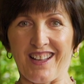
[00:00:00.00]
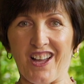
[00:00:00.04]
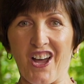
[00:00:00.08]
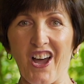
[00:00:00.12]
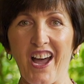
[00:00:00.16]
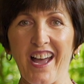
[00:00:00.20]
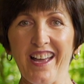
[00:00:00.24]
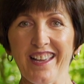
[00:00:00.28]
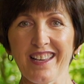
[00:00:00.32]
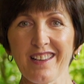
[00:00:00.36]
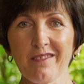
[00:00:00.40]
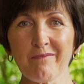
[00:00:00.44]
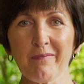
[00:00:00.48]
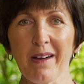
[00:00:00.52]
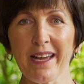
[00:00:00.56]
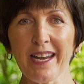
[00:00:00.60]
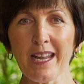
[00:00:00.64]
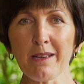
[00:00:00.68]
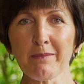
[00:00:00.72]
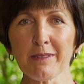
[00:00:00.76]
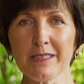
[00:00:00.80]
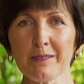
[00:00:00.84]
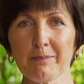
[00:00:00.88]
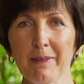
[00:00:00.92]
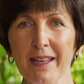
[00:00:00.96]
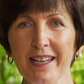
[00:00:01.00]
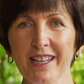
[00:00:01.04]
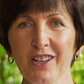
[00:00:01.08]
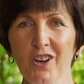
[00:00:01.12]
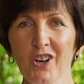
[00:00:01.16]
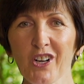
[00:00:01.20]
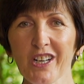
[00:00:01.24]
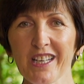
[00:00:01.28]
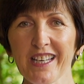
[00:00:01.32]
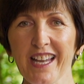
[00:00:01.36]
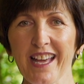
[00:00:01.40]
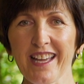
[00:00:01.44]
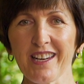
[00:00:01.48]
Hi, my name is Betty
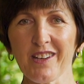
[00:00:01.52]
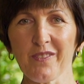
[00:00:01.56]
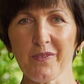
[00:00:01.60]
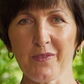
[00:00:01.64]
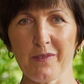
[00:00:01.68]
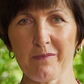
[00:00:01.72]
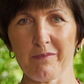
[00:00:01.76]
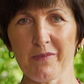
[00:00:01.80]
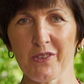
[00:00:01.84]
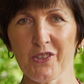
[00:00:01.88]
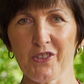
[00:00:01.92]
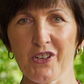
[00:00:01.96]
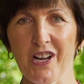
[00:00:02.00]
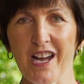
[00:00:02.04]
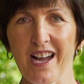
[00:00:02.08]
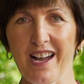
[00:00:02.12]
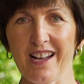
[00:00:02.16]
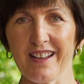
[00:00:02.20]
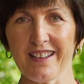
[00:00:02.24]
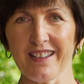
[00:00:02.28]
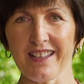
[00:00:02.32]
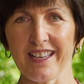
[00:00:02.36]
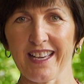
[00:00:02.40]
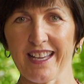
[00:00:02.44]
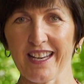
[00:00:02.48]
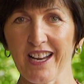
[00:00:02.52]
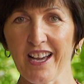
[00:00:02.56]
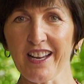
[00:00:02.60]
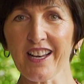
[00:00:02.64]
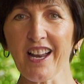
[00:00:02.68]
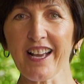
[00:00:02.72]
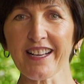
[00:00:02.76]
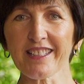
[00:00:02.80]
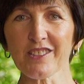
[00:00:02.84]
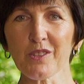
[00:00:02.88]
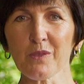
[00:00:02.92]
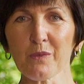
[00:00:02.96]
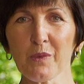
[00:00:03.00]
Ockerlander from McGrath, and I'd
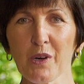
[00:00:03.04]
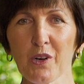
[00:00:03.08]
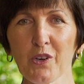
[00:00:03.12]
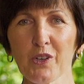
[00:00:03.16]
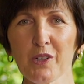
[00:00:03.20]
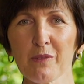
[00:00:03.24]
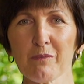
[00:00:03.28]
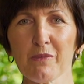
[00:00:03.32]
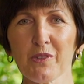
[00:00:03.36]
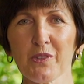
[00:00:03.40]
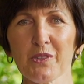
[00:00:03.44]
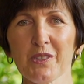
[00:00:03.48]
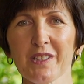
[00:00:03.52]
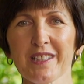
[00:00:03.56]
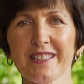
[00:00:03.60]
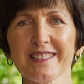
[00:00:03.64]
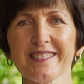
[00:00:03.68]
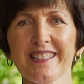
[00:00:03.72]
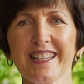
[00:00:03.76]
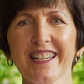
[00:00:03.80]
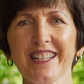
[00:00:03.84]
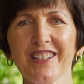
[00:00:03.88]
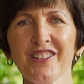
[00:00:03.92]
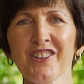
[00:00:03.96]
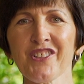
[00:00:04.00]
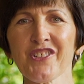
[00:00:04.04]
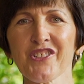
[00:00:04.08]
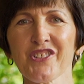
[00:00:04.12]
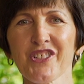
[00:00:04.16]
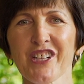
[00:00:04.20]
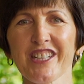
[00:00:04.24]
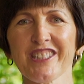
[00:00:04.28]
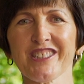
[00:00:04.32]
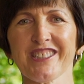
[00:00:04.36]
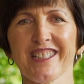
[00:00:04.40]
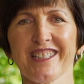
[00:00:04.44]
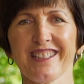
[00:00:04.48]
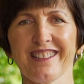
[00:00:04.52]
like to welcome you to this hidden
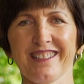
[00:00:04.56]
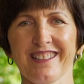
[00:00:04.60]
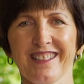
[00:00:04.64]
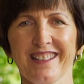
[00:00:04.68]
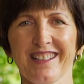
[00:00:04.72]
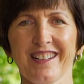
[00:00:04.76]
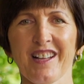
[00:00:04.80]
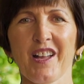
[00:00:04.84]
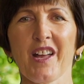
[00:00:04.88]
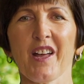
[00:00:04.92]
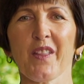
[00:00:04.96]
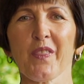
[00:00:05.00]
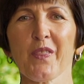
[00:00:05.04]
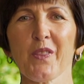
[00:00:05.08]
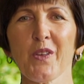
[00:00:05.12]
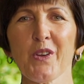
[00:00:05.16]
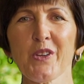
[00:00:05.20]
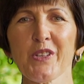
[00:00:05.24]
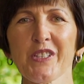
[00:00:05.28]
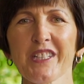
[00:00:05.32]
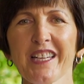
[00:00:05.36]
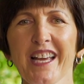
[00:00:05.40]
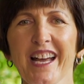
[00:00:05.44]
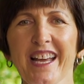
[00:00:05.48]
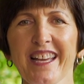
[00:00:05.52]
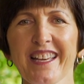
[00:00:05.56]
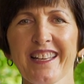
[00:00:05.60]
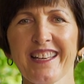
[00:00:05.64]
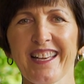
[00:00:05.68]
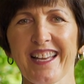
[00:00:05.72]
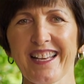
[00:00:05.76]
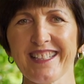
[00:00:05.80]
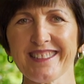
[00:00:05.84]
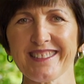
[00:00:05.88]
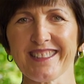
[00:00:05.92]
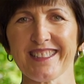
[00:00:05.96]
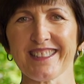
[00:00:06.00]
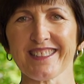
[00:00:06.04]
treasure at thirty A
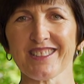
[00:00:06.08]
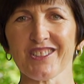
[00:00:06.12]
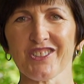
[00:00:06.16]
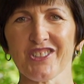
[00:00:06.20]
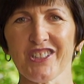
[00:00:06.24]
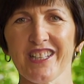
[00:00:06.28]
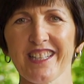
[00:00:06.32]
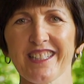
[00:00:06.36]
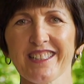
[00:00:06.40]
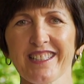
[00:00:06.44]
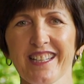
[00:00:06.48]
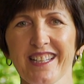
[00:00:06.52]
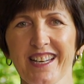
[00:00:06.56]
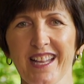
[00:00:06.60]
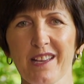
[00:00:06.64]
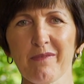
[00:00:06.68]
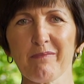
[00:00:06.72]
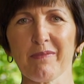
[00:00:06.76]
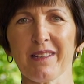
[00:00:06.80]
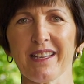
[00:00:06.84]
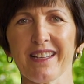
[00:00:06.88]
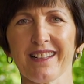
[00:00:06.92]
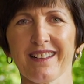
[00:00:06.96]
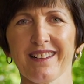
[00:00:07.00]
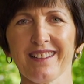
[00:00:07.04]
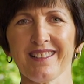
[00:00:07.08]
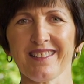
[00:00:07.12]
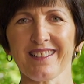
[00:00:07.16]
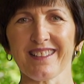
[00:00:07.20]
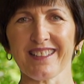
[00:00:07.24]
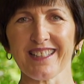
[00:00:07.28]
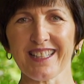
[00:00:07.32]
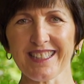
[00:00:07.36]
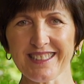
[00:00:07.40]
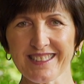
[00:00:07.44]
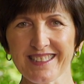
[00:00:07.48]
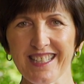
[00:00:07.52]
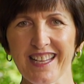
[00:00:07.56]
Essex Street in
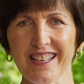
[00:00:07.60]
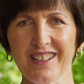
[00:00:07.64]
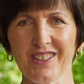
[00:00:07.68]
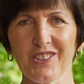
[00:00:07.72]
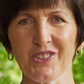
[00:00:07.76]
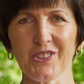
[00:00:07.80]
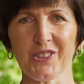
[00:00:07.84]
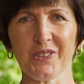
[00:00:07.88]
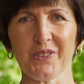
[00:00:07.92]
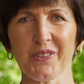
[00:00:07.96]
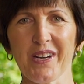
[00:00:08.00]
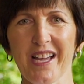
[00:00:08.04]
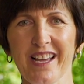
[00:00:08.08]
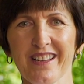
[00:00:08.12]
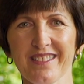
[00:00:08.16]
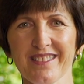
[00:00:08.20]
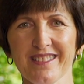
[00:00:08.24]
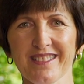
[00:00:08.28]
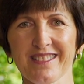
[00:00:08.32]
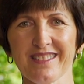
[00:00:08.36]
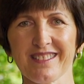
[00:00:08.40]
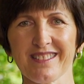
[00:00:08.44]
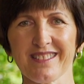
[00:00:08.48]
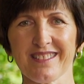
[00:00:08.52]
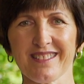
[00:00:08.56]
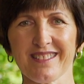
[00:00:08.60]
Epping. Let's take a look around.